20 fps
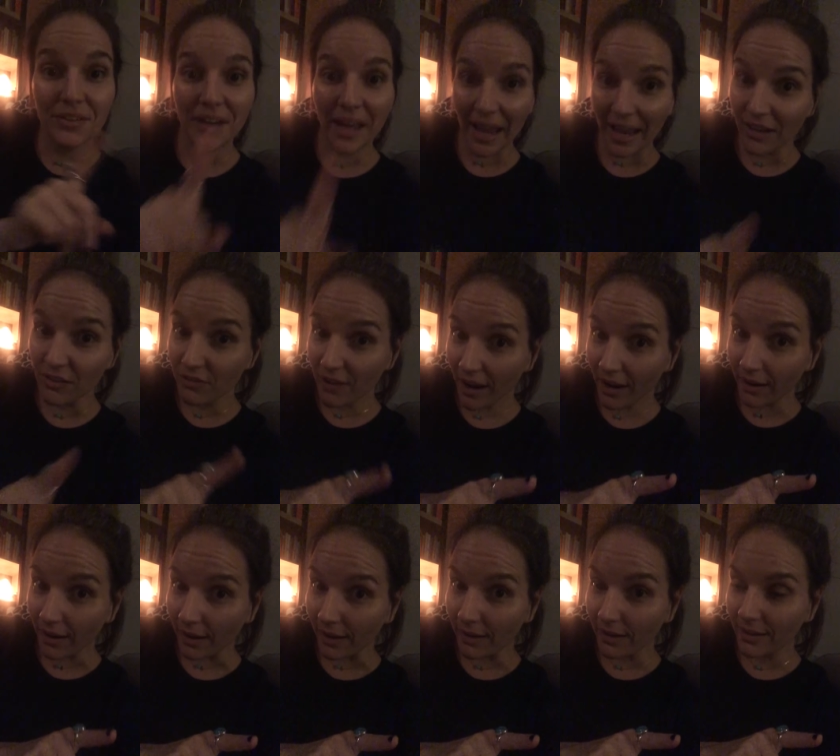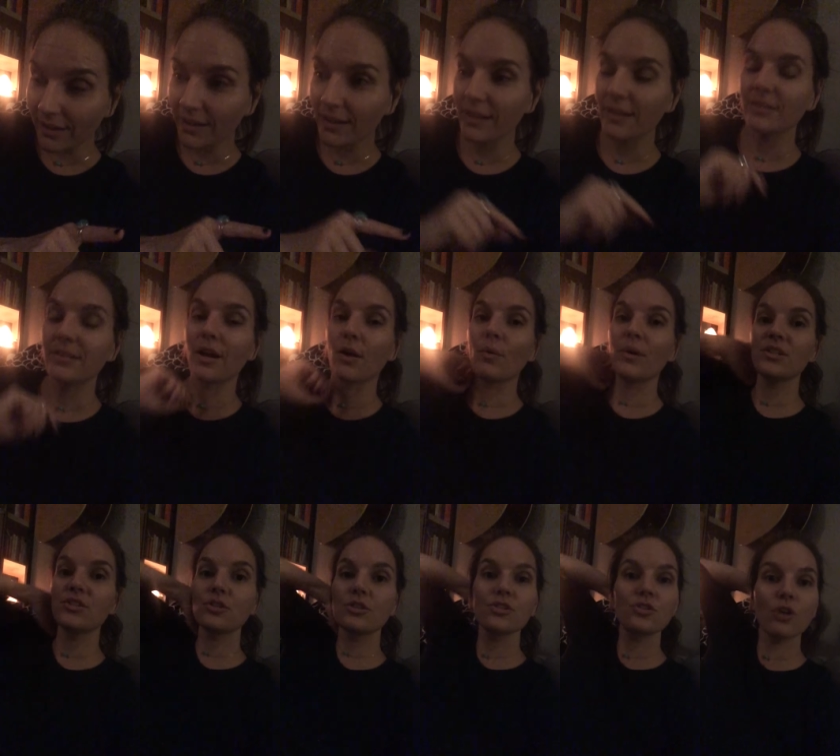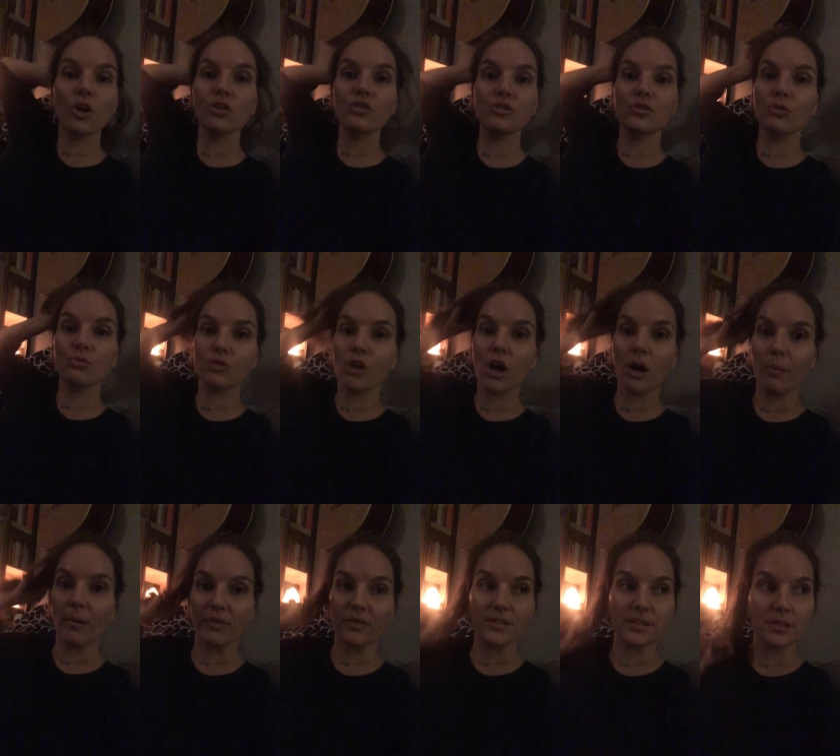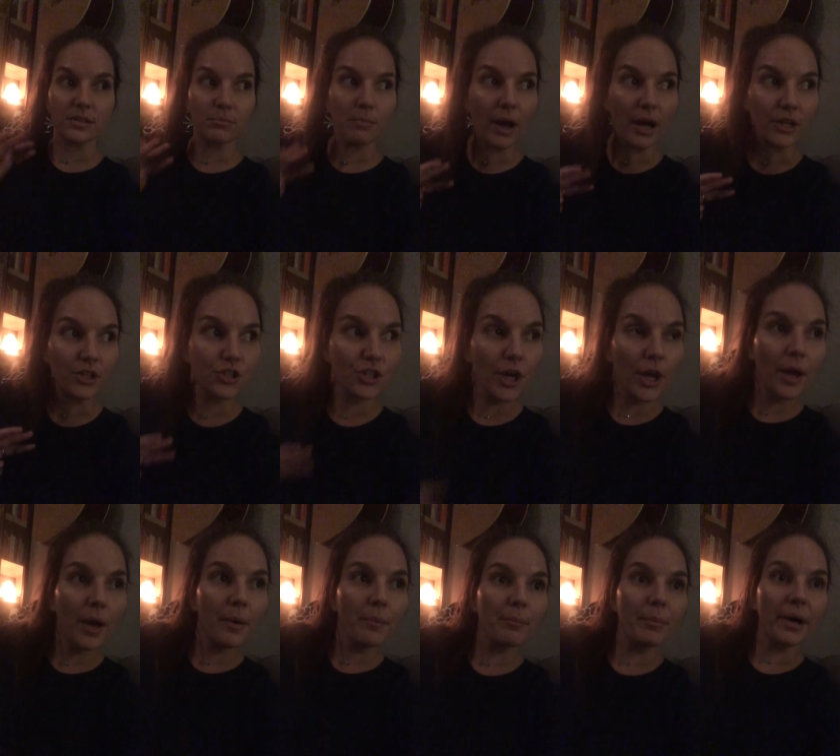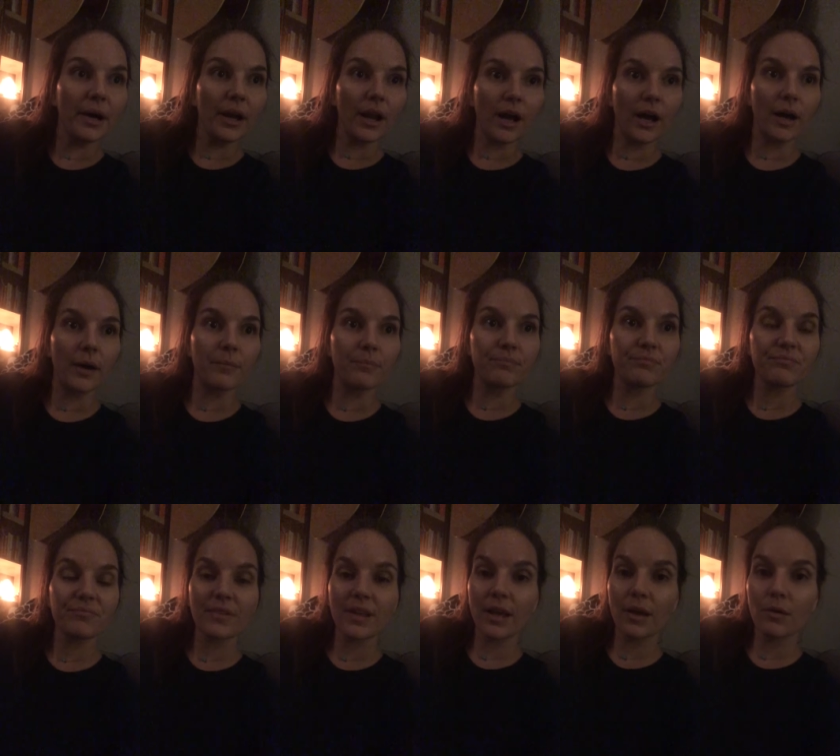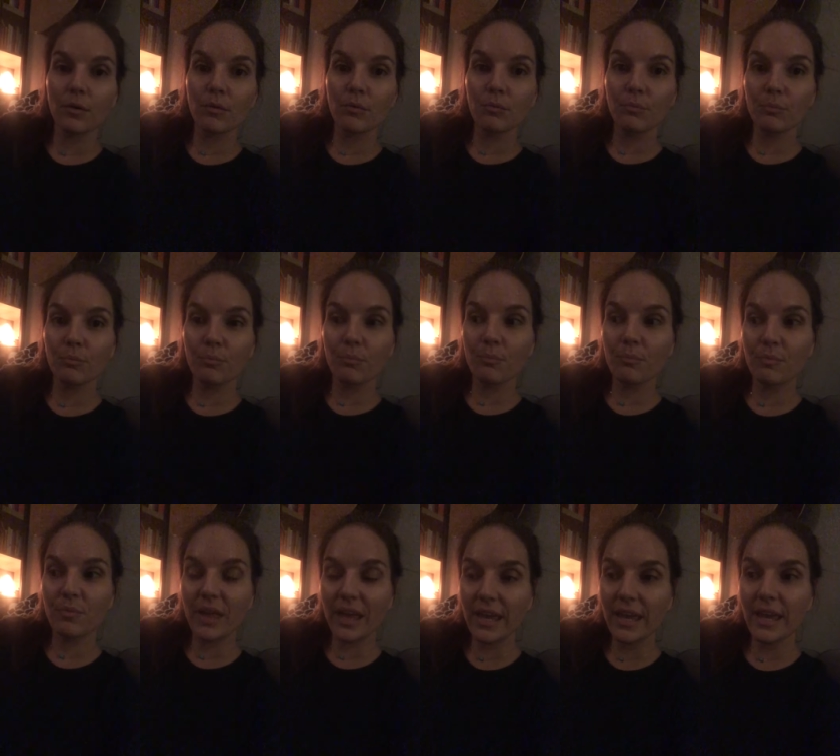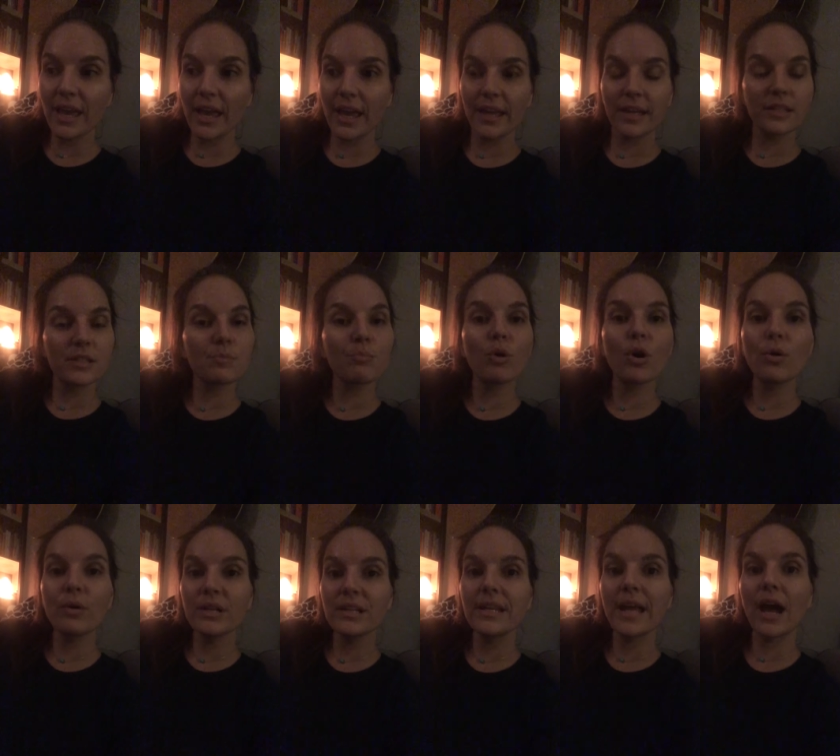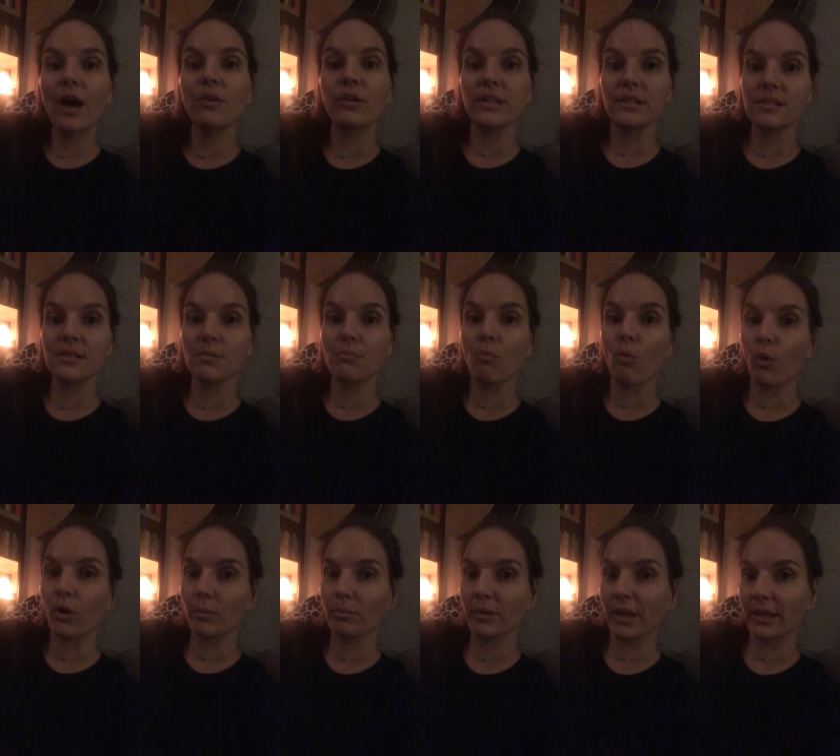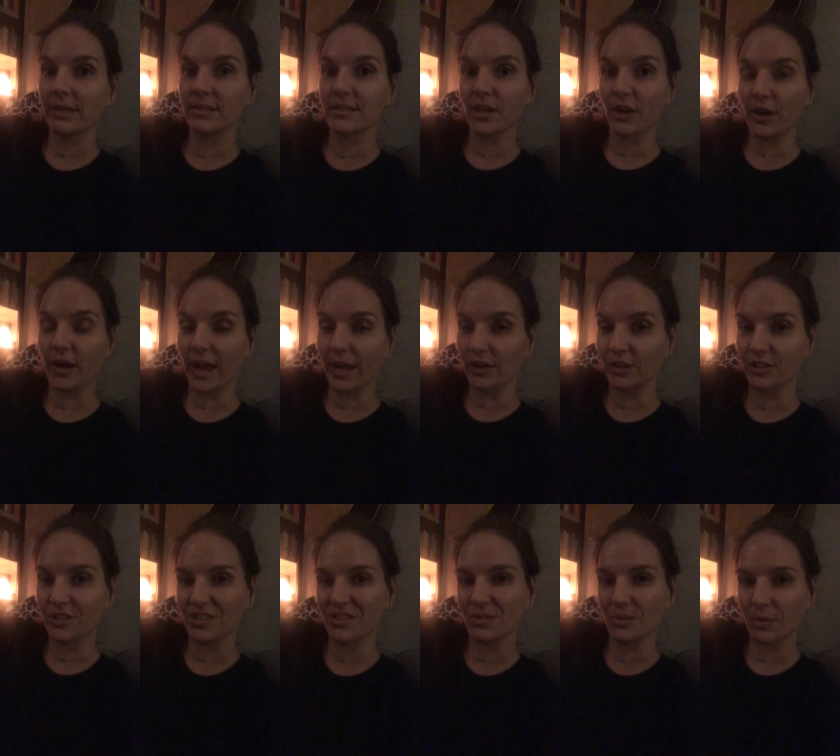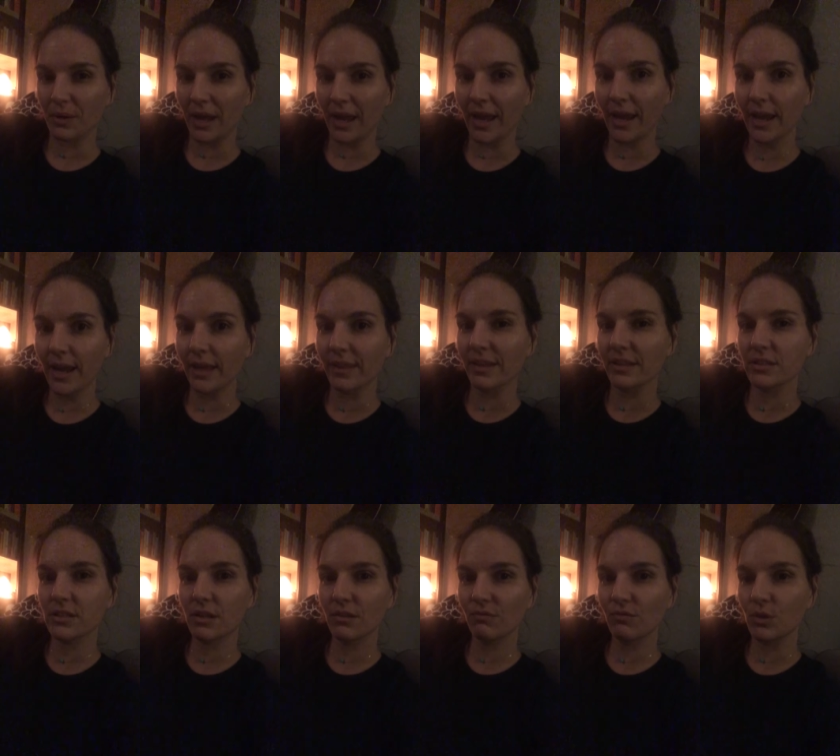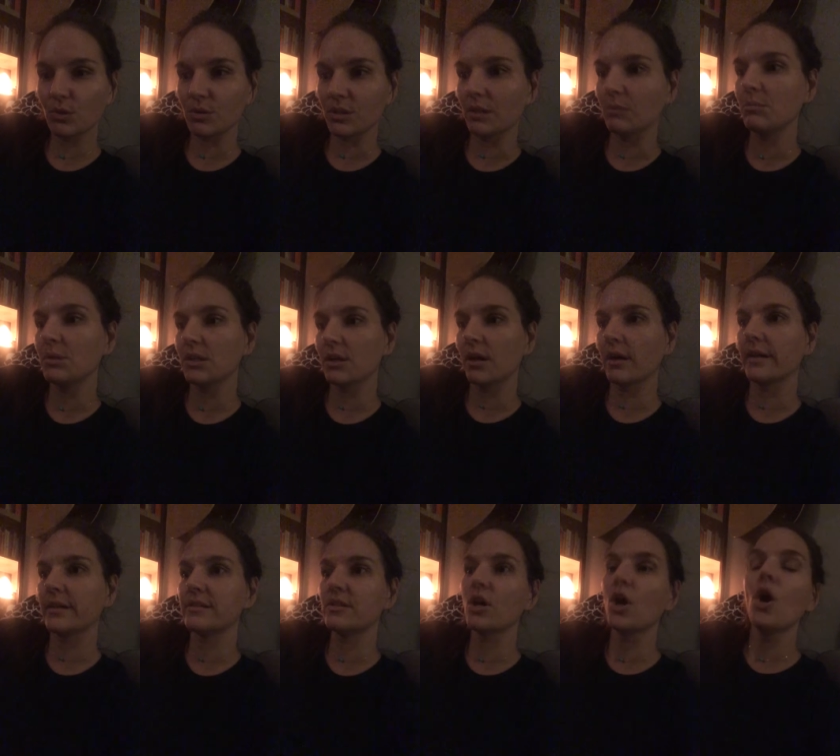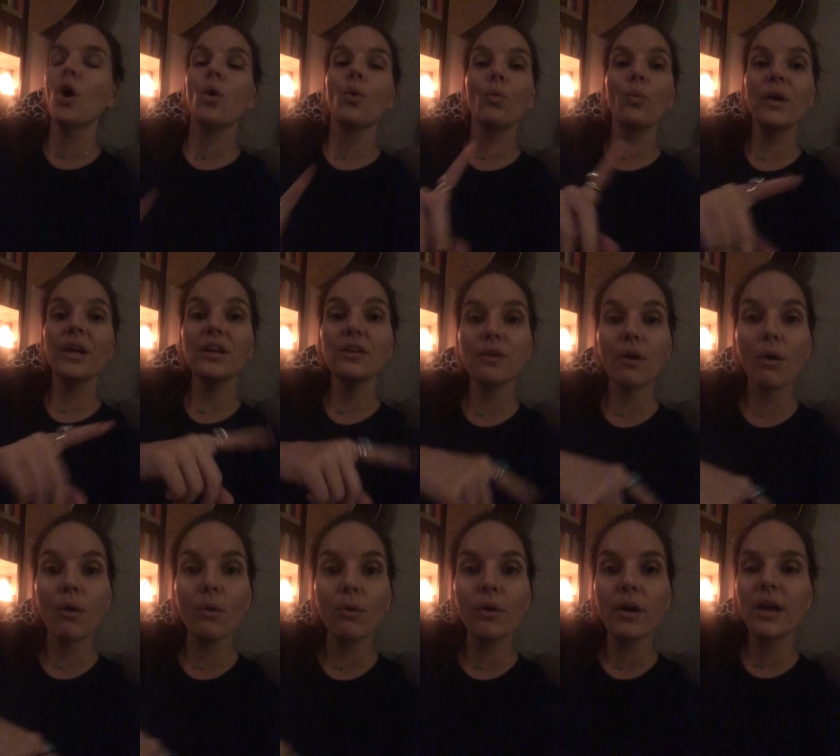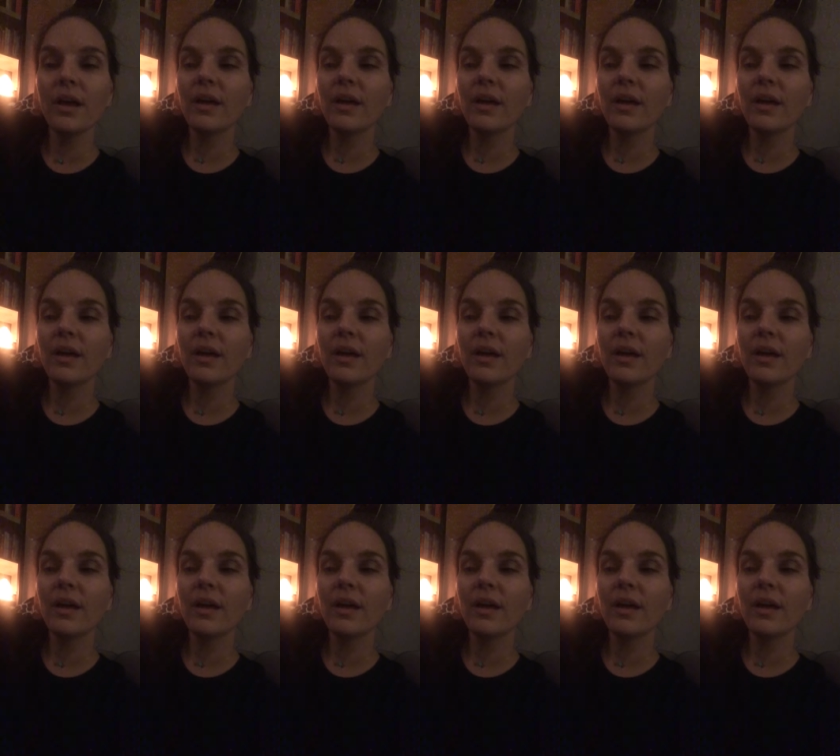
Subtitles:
and Vedic, now Western astrologers don't talk about this as much, but it's broken down into more planetary energies, okay? And that's confusing because we know